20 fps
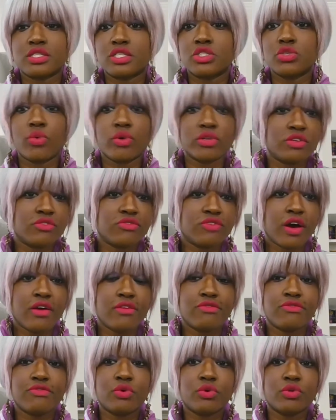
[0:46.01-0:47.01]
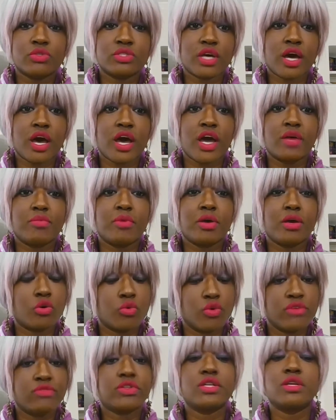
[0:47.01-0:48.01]
than 25 full-time
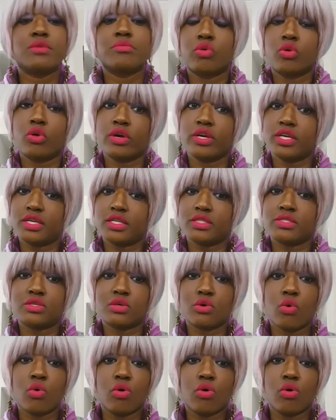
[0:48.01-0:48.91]
equivalent employees,